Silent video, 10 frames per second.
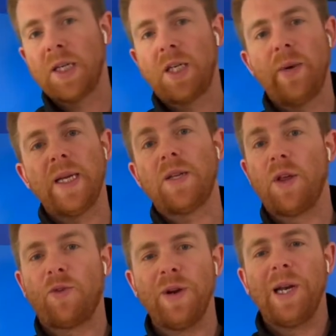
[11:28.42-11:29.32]
to it, the
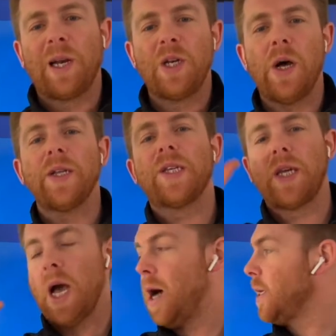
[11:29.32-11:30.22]
3 little dots,
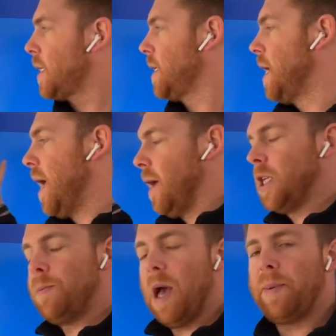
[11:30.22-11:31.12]
cast
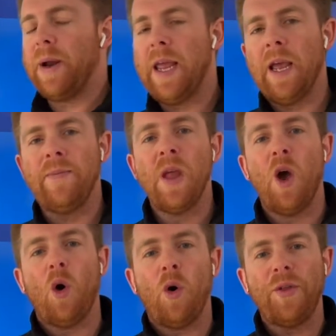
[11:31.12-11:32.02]
to be up on here,
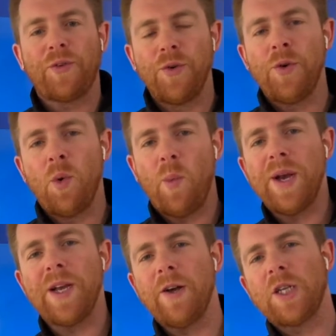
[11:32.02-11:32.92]
or through
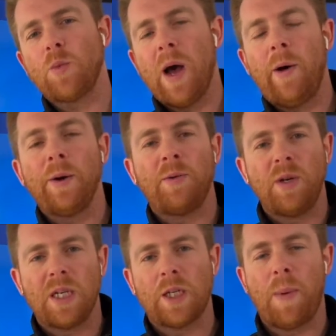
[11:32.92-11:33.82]
Windows as well,
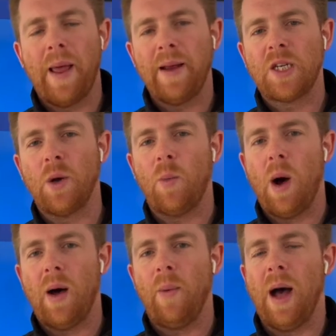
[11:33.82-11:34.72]
displaying to
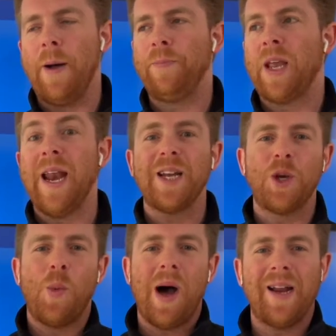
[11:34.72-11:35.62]
connect to
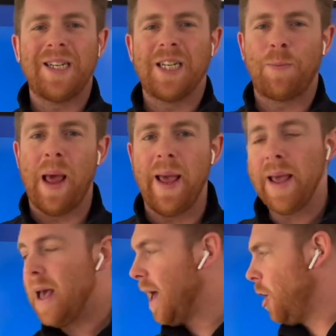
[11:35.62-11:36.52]
a wireless display,
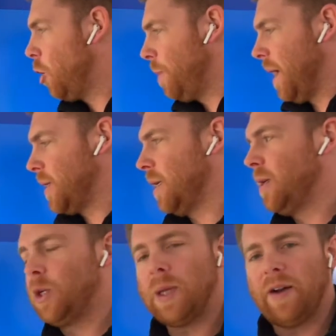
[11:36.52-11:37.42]
and you'll be able to
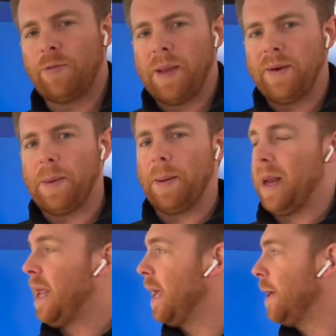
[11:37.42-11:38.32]
do that from there up in
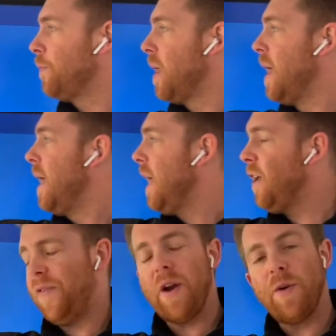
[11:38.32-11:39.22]
here.
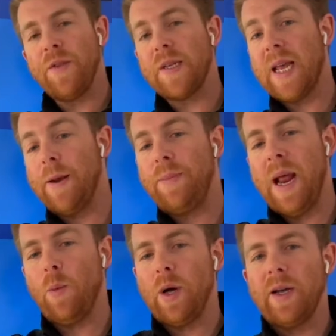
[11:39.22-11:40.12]
If they're on the same
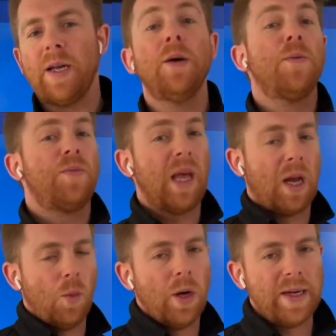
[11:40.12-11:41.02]
network,
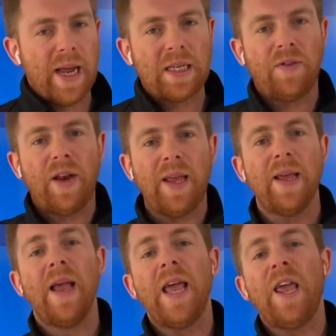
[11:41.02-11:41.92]
that'll work natively.
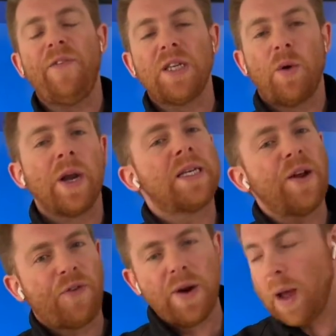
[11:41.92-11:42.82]
If it's on a
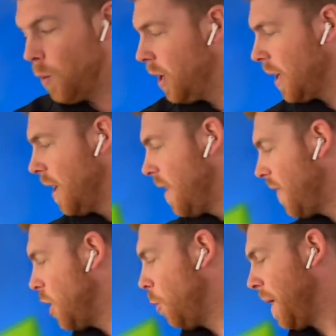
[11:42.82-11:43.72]
different network,
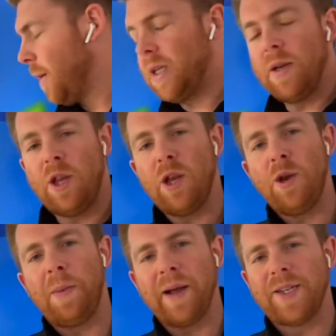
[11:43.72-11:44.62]
then you'll be able to
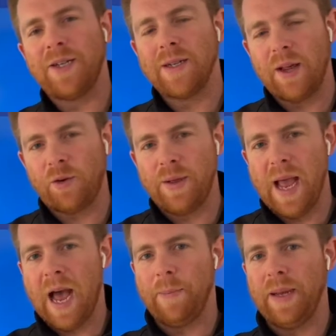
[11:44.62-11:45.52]
do that through the
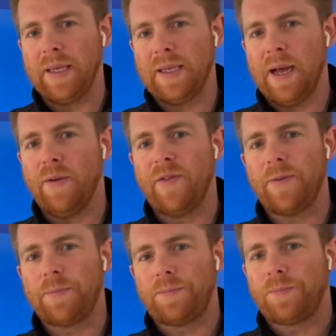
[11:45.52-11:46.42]
app itself.
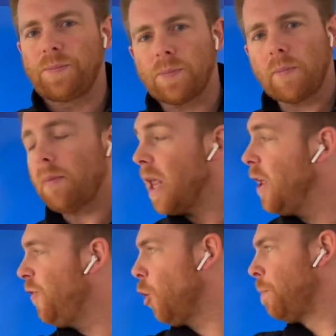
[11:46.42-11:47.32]

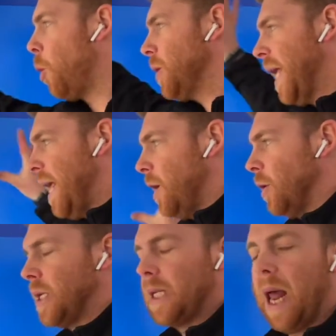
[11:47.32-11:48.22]
If your board here
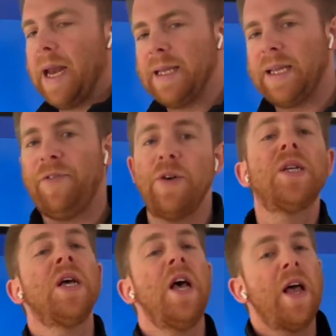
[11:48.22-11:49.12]
looks slightly different,
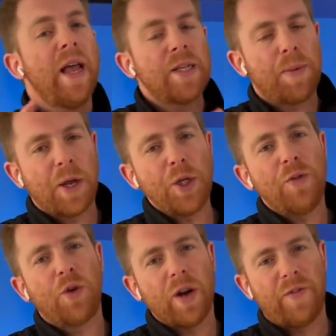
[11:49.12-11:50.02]
it's because you've
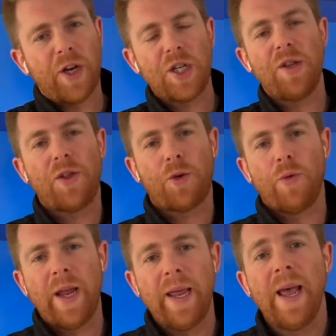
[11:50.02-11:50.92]
got a version
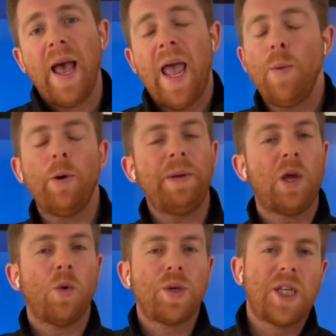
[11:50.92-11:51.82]
3. It will be
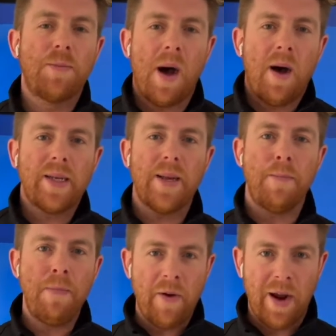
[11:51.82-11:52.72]
called Smart
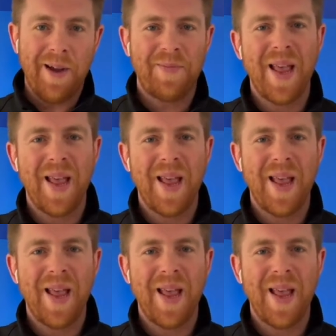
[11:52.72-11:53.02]
Mirror.